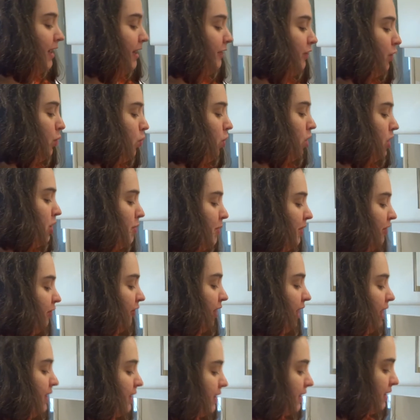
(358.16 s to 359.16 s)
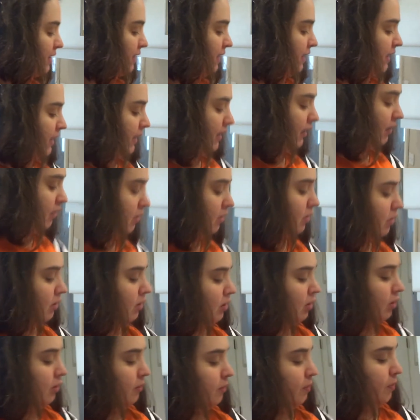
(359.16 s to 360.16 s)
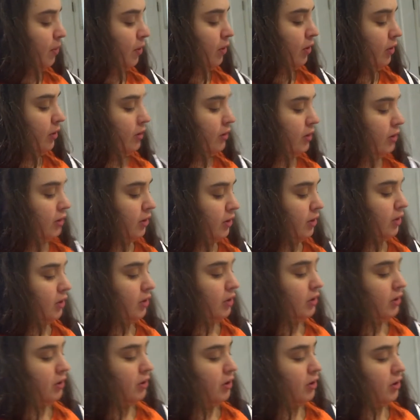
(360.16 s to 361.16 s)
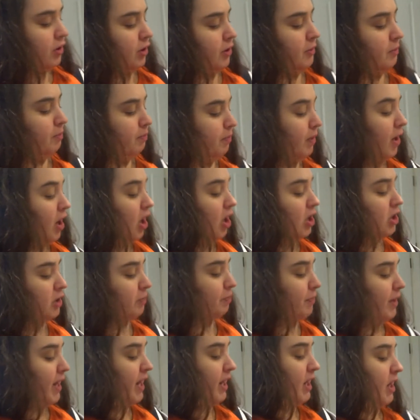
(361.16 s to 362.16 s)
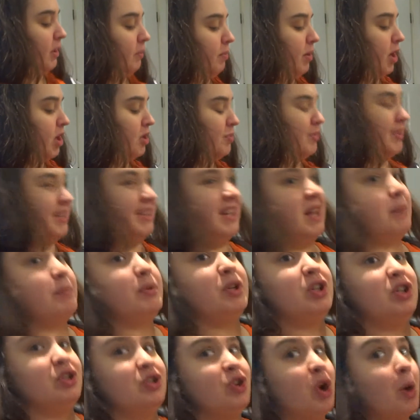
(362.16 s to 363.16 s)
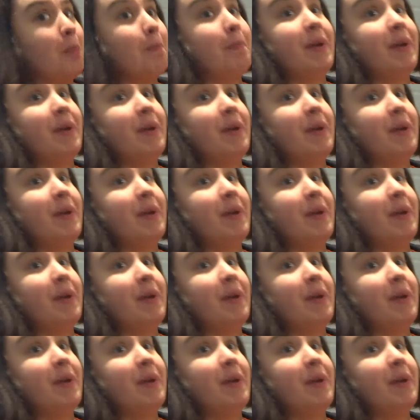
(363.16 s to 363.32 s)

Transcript: if you want to be fancy, put some baking parchment in there, but you're not